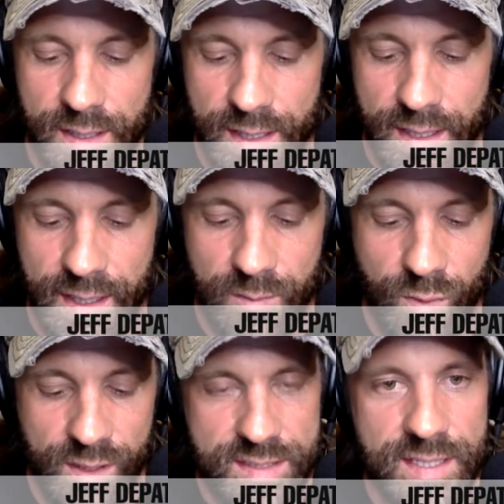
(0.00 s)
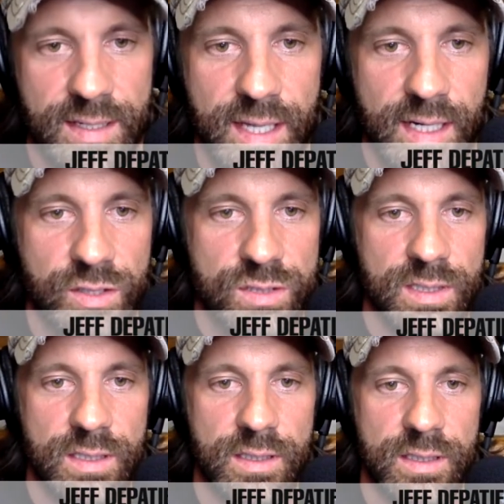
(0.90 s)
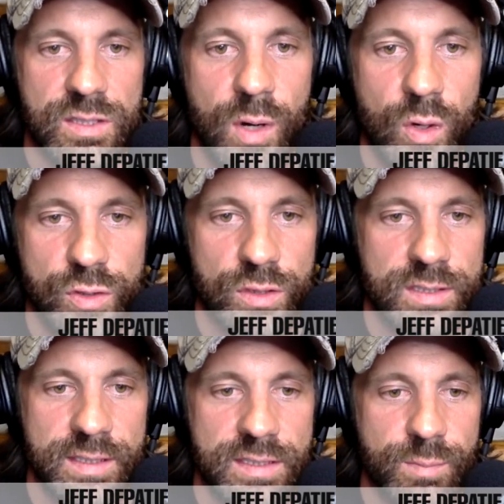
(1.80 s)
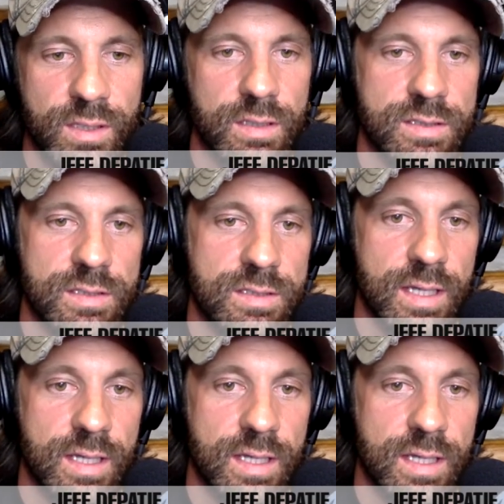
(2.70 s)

And when I say that, I just mean an exposure to experiences that